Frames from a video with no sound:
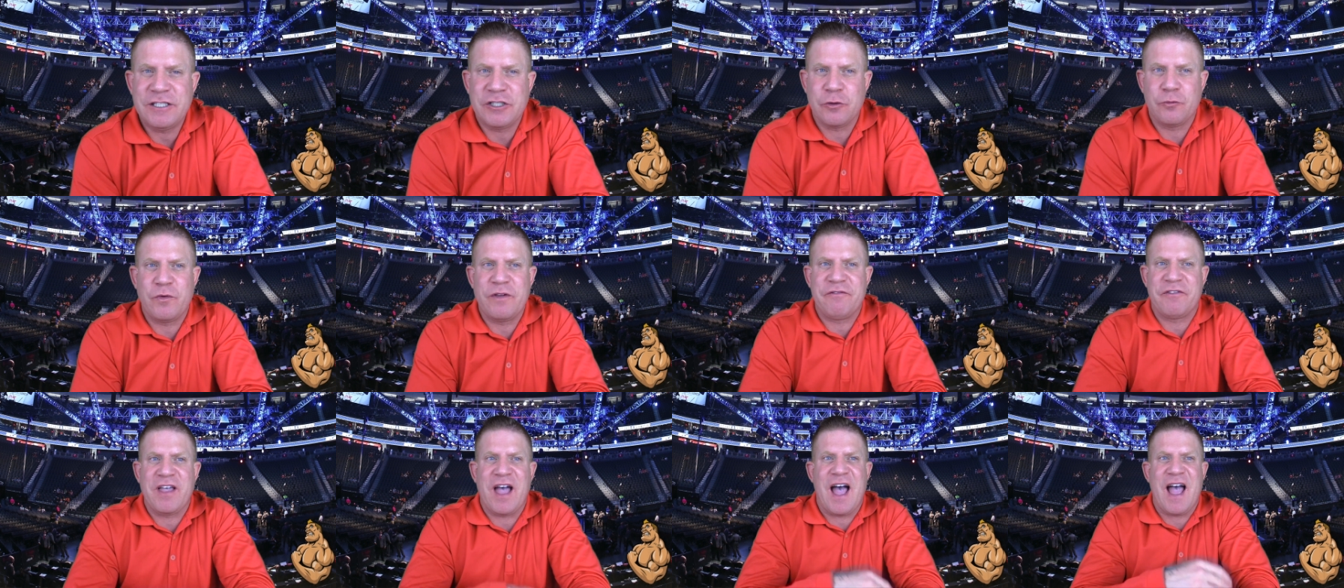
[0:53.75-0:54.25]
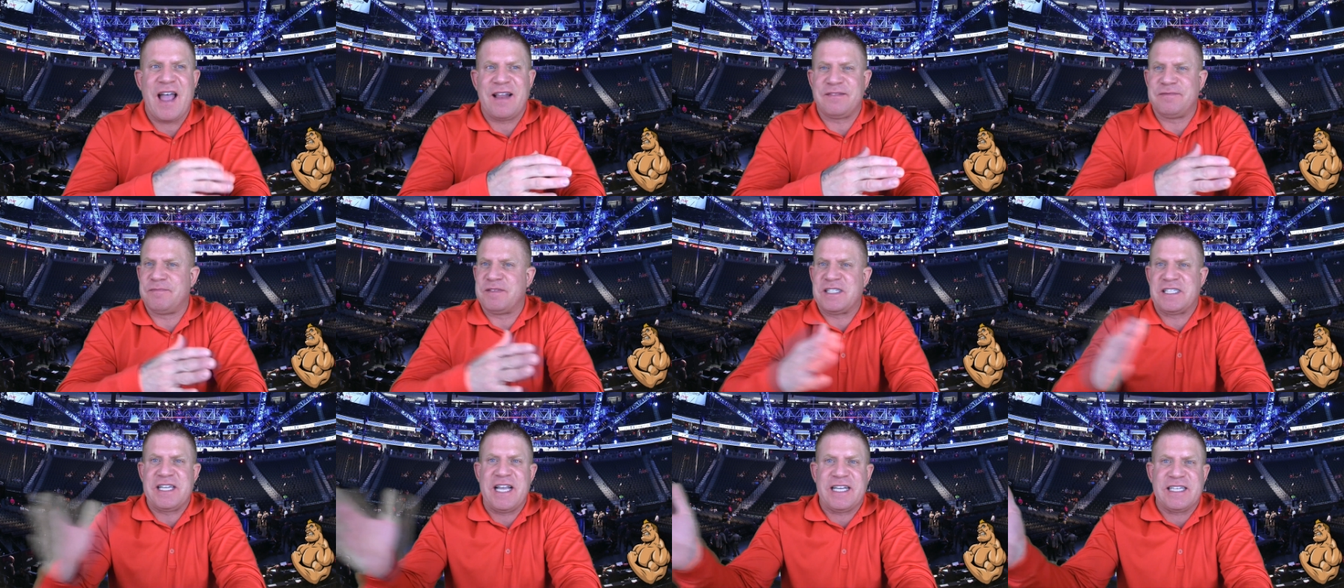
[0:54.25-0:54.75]
So we've
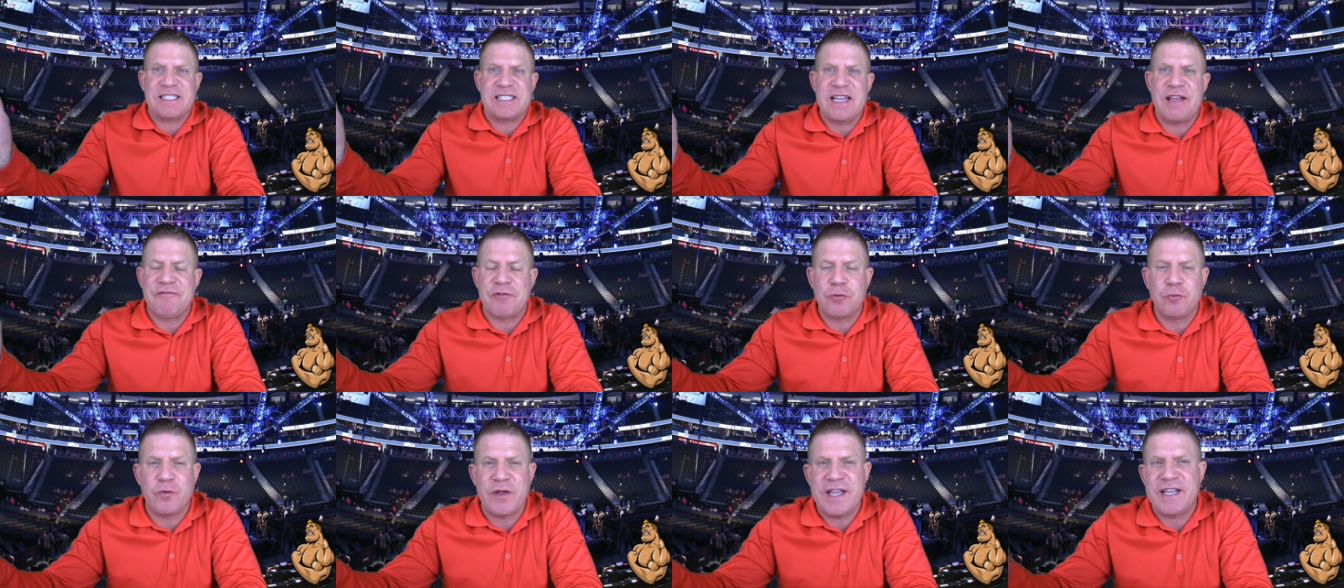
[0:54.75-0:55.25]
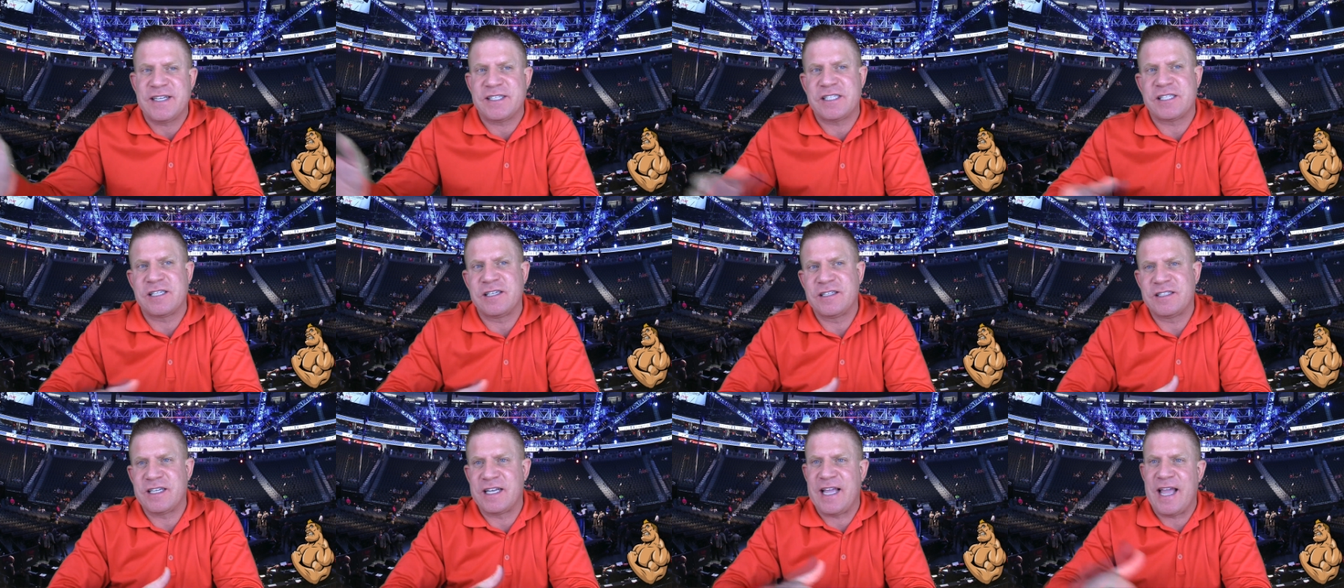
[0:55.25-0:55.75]
got six, seven
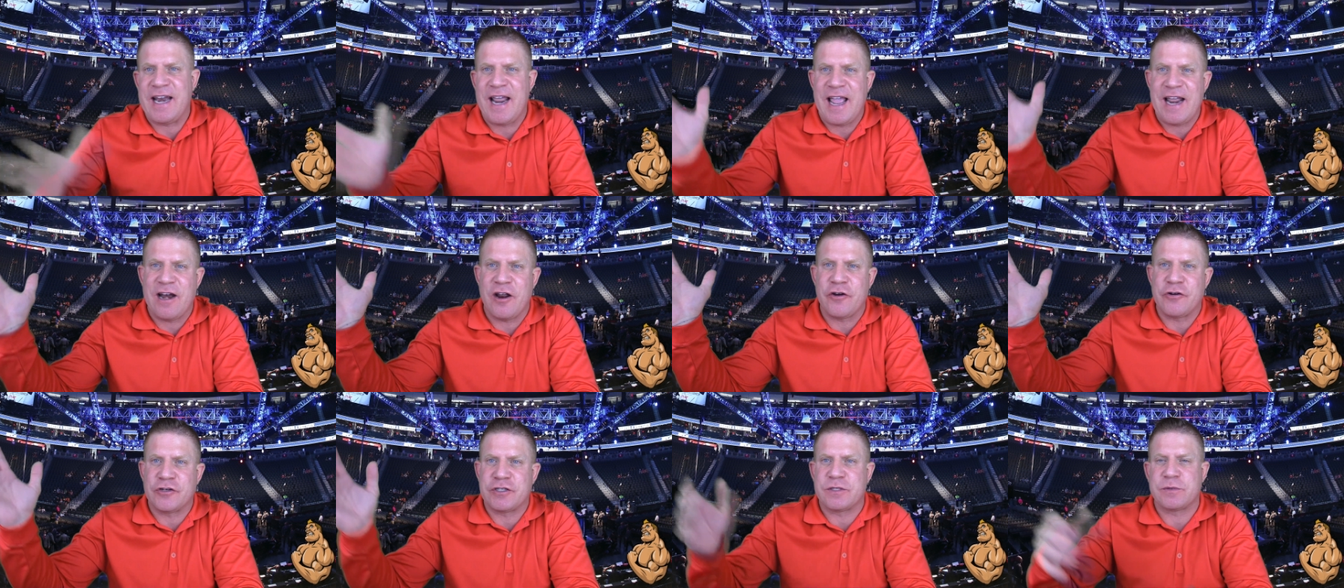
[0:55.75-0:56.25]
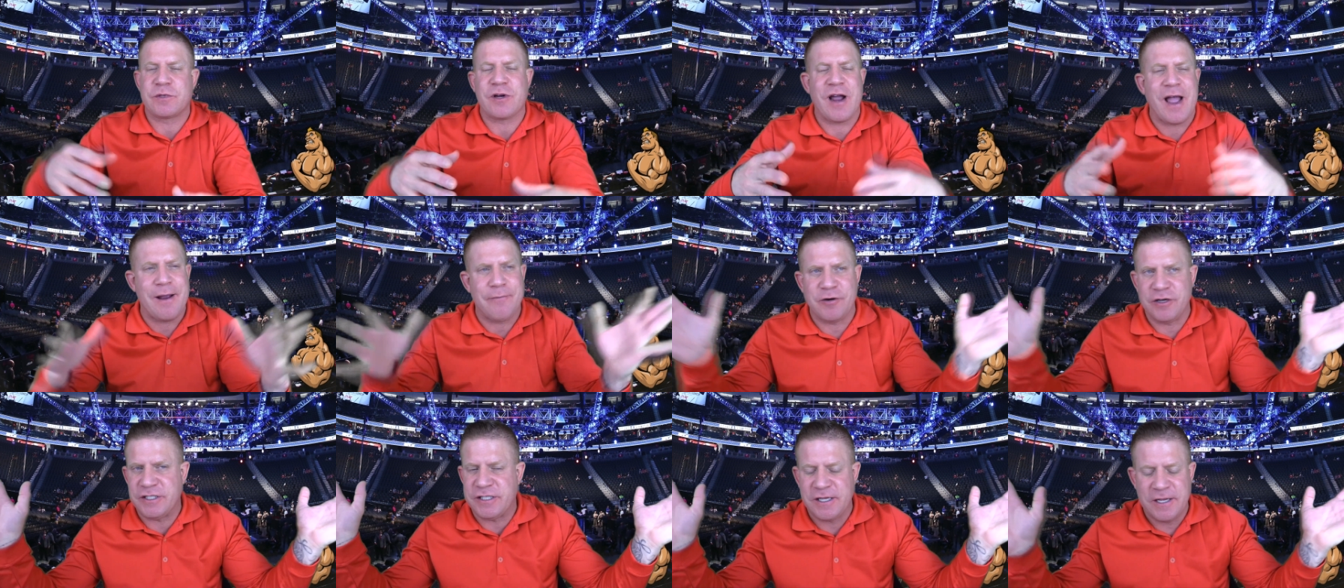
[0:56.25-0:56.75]
weeks to get 800
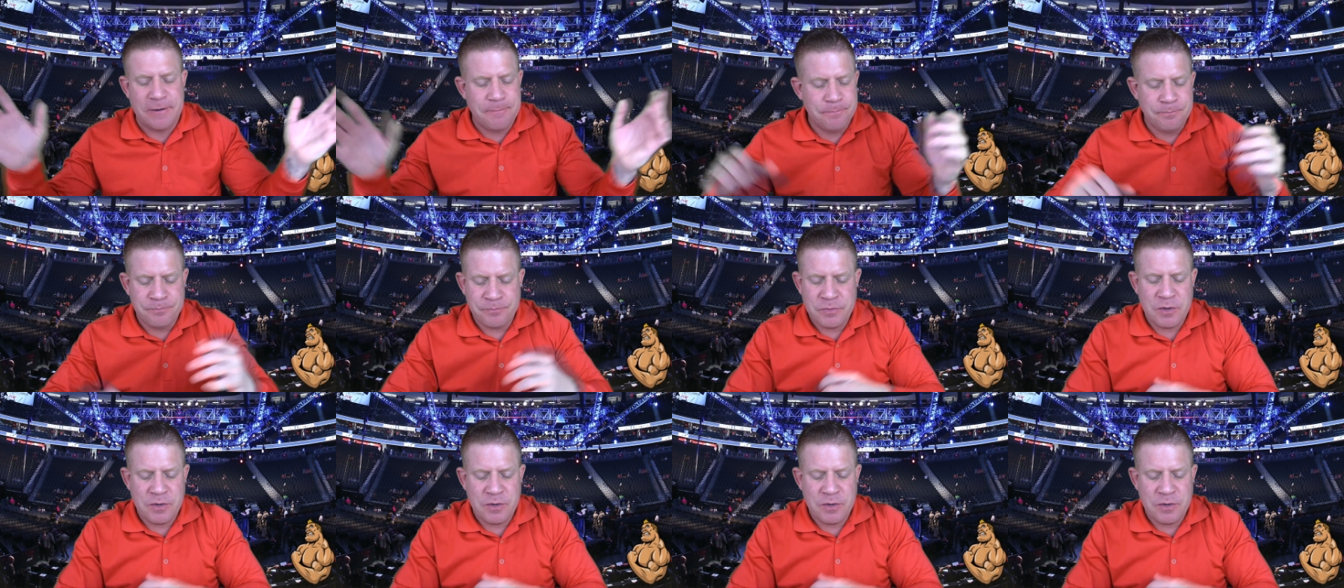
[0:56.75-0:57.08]
subscribers.